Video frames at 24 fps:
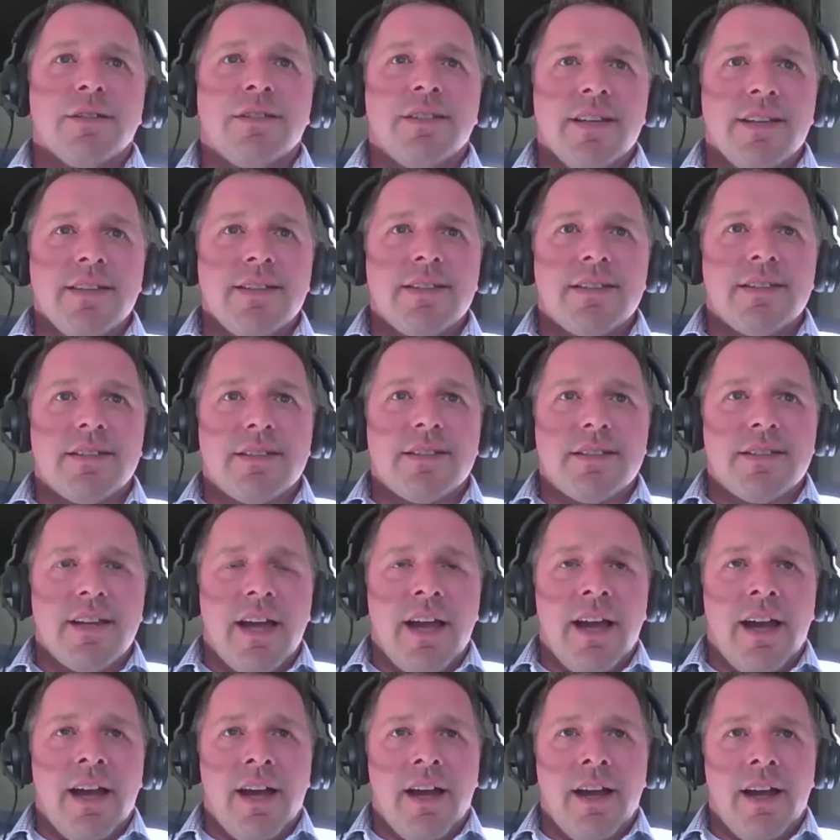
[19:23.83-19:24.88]
since
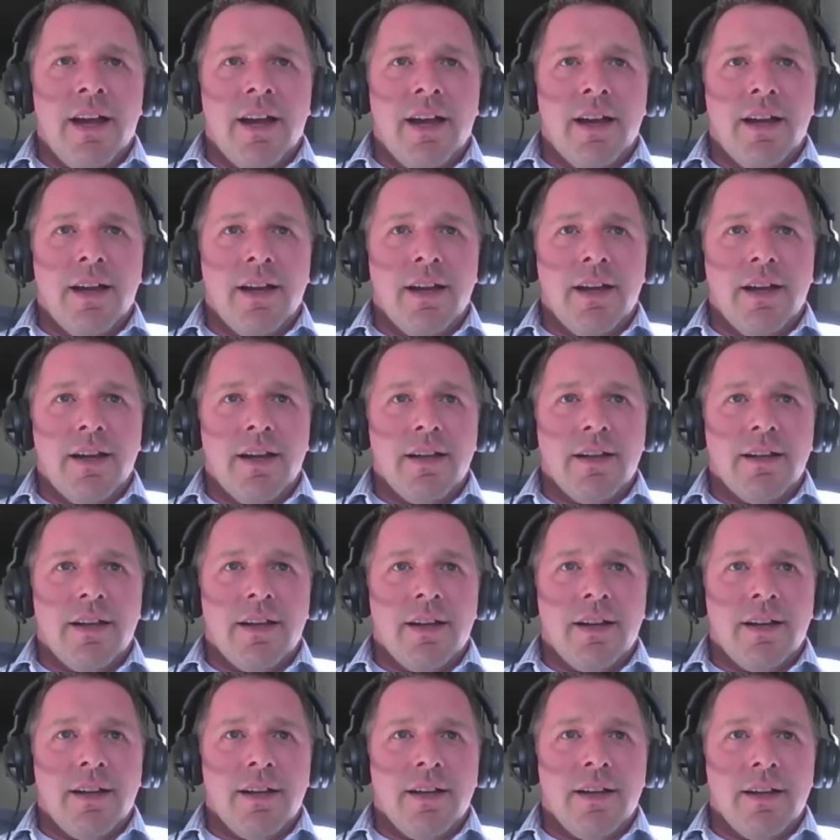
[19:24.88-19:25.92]

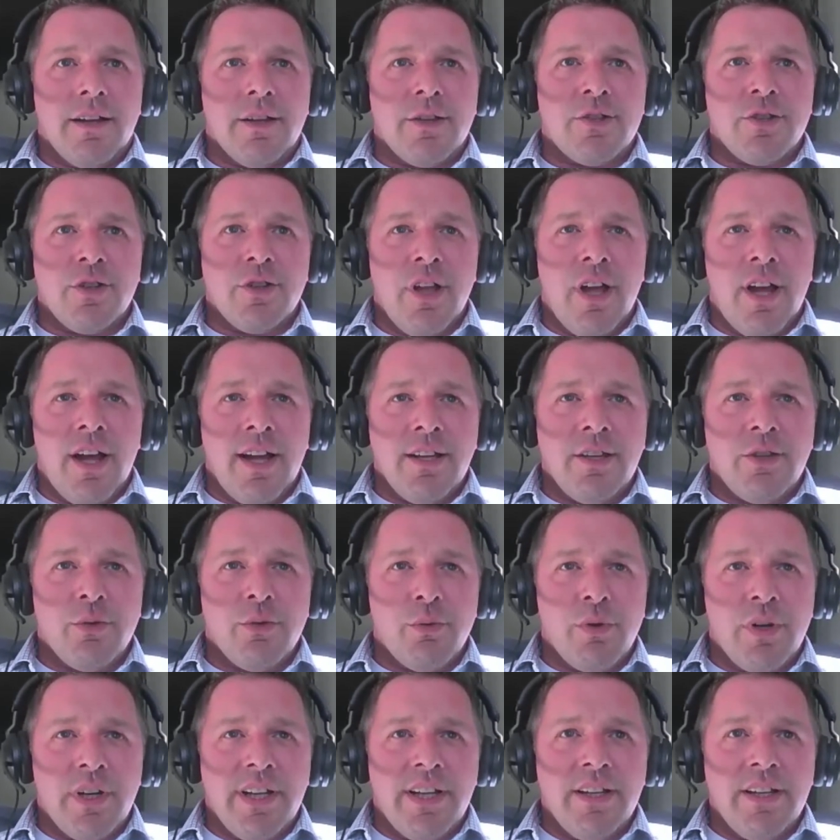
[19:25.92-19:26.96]
July
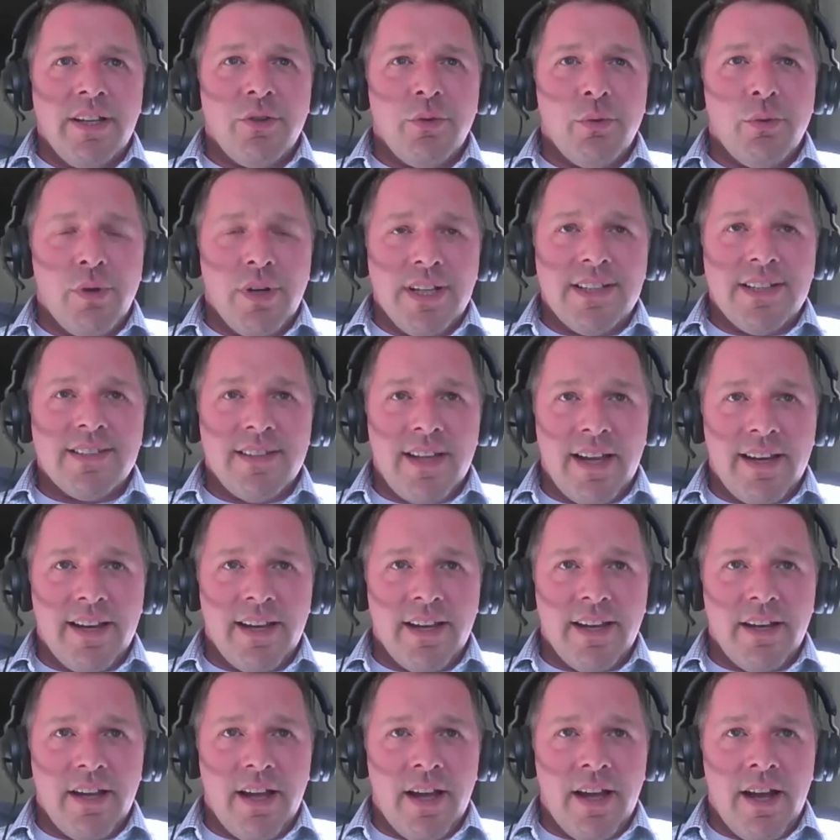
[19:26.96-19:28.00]

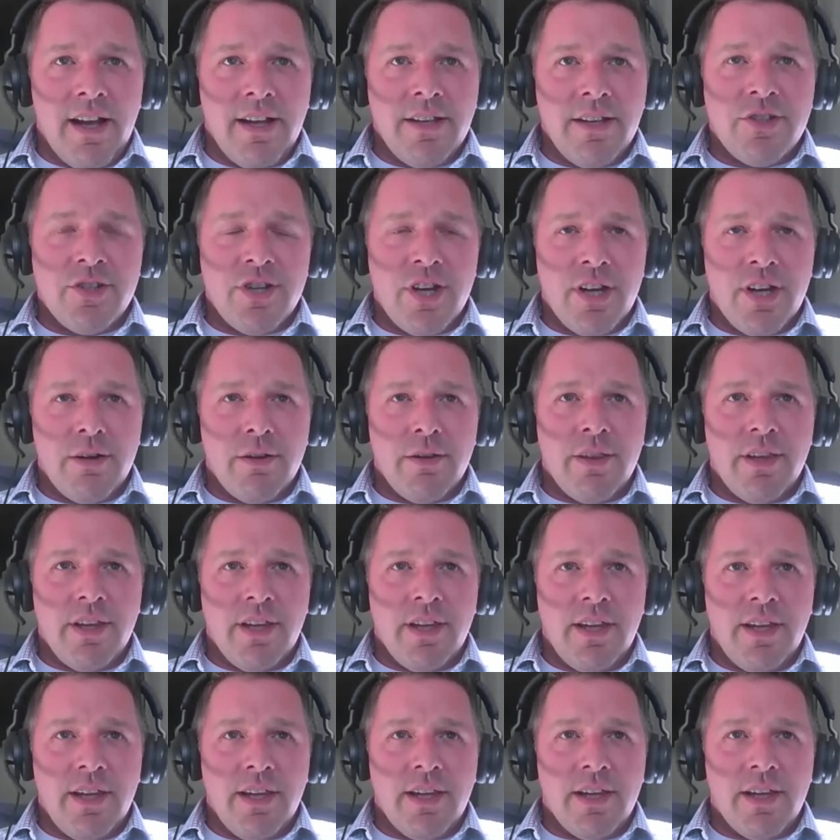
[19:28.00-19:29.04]
2022, I chair
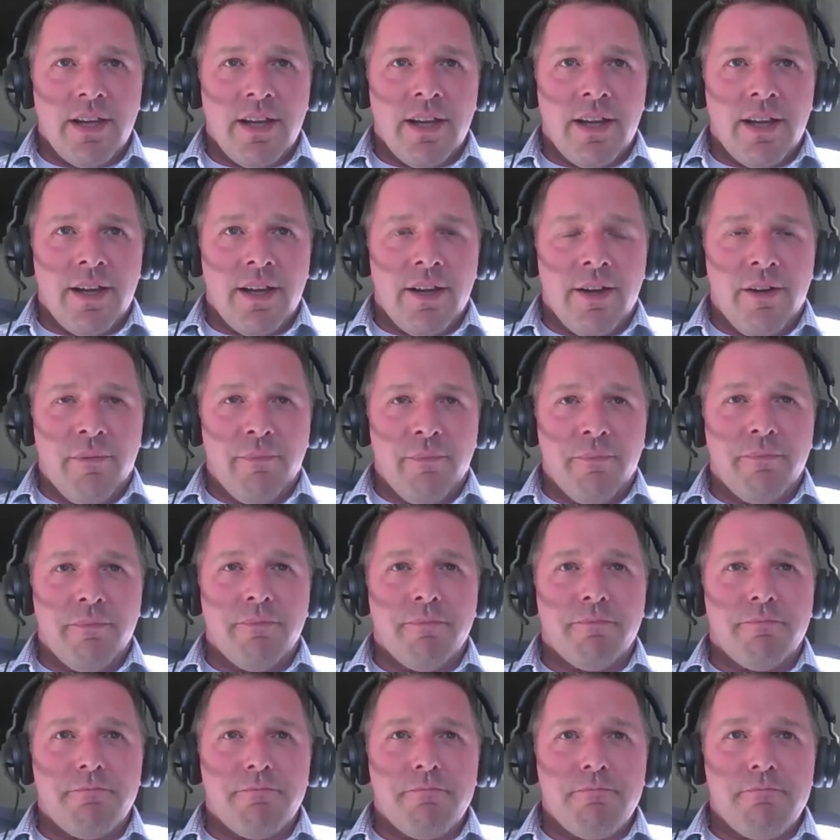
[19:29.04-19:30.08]
the
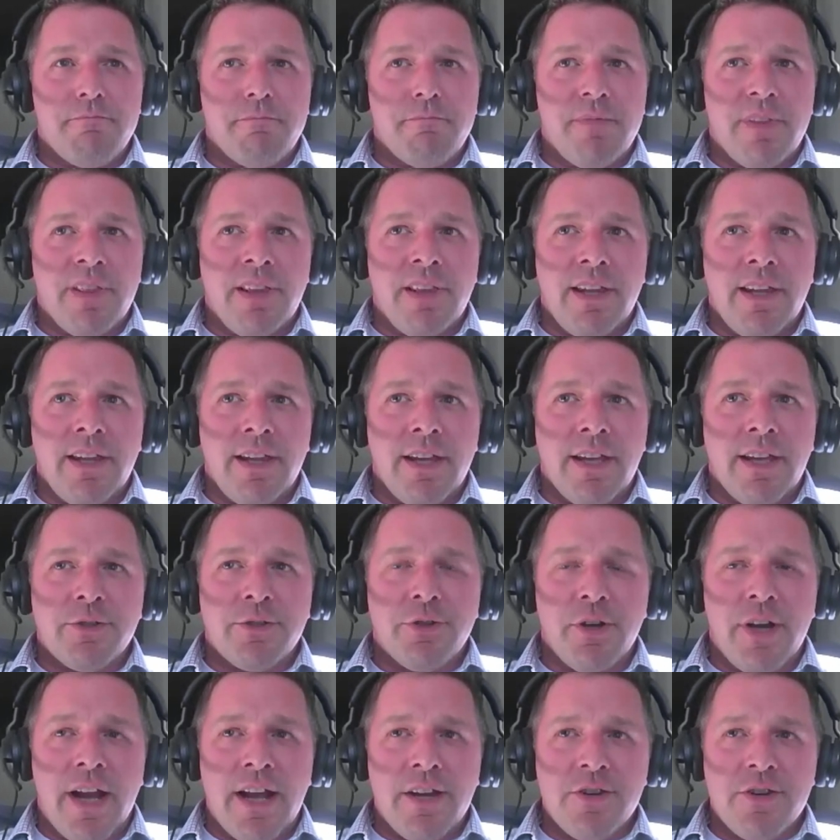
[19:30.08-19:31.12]

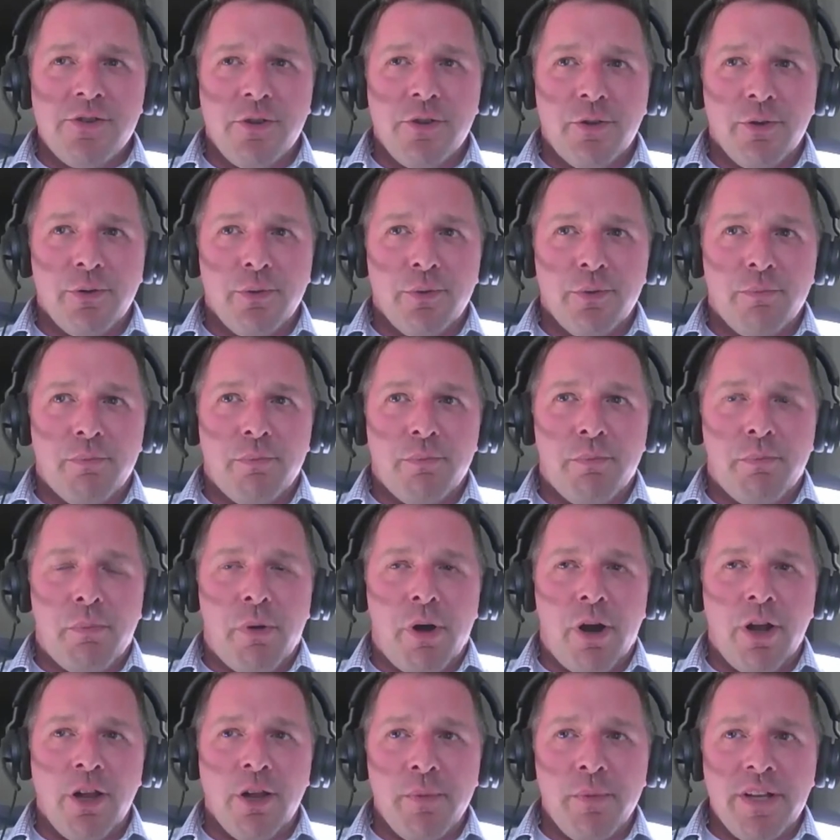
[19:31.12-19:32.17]
International
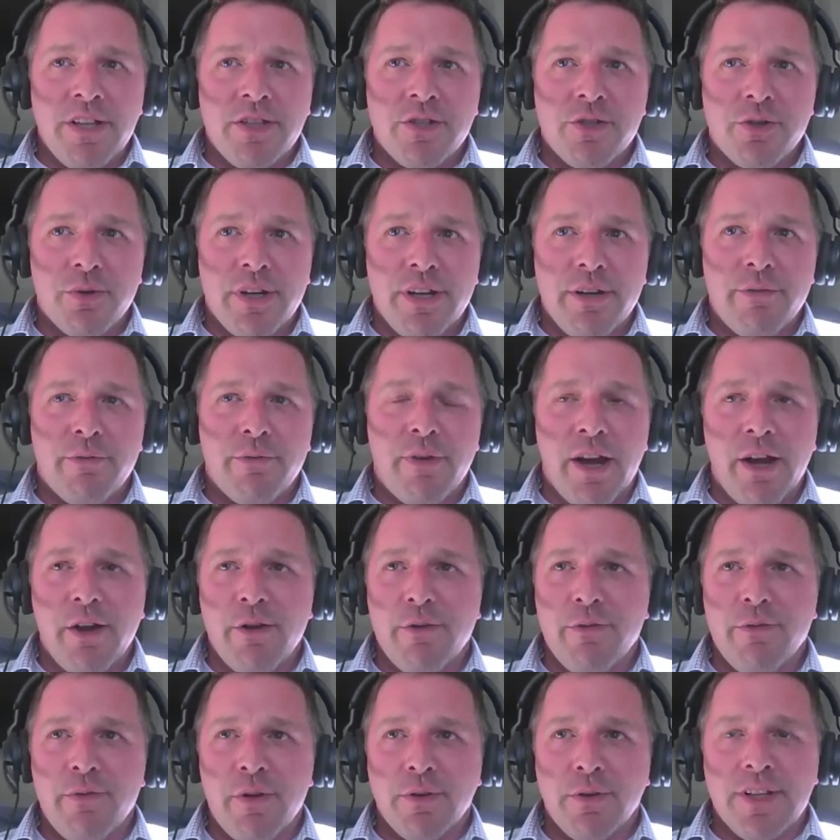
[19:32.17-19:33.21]
Parliamentary
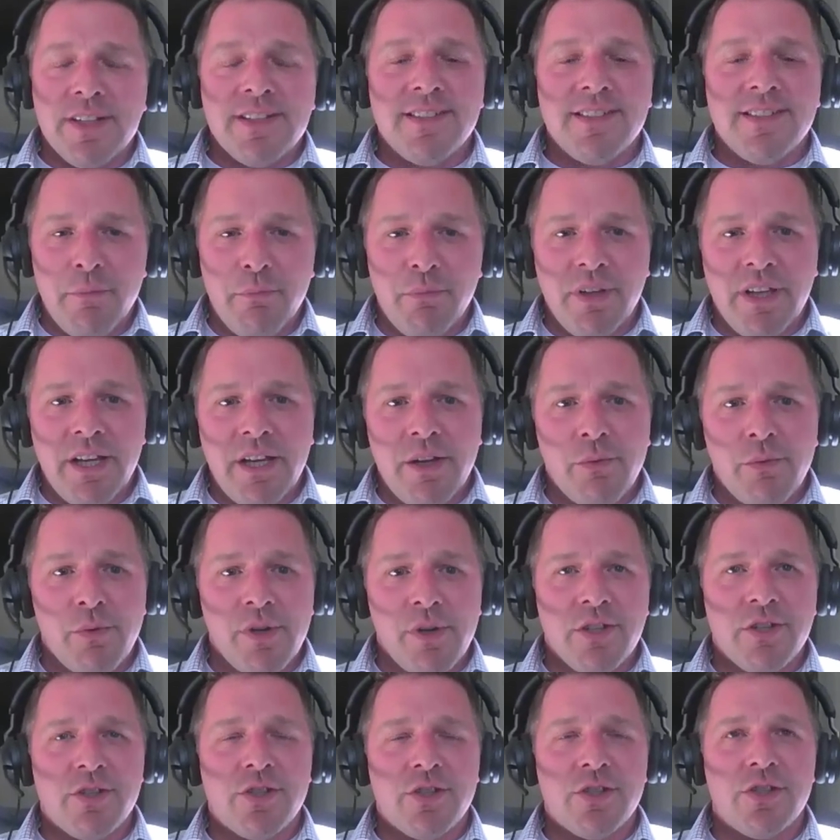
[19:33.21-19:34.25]
Francophone Assembly,
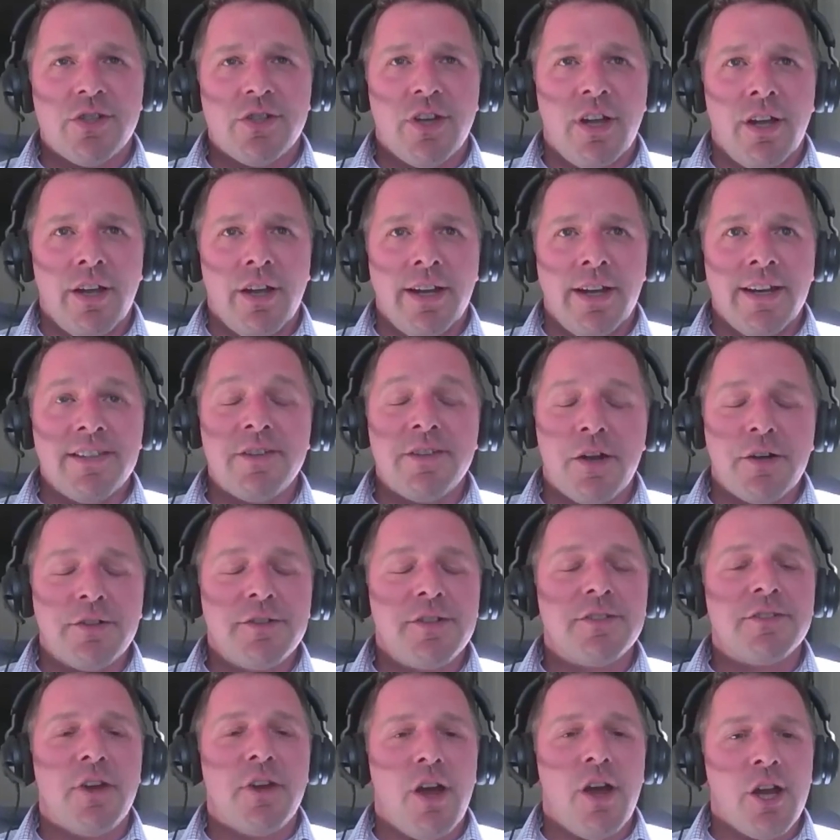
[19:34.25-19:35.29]
which and it's hard
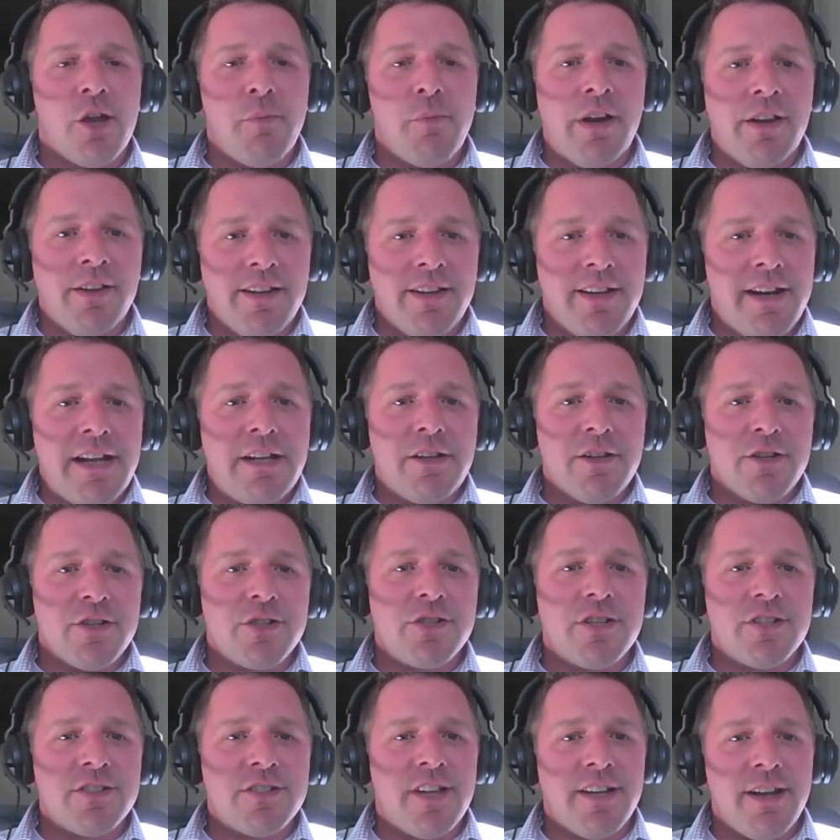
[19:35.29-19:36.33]
to talk about it in English
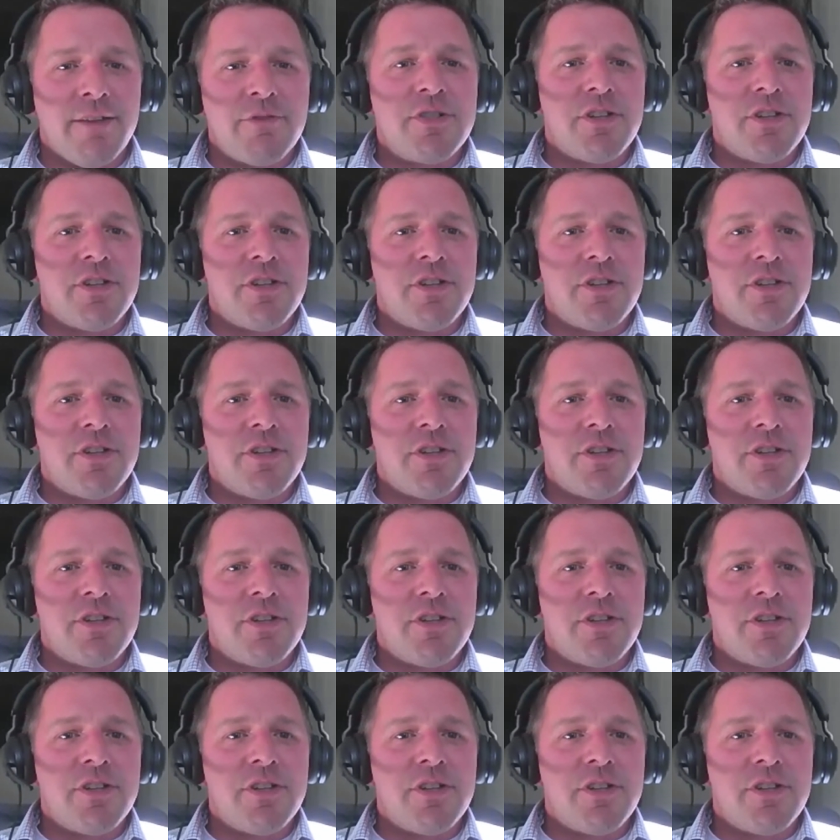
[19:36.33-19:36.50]
because I never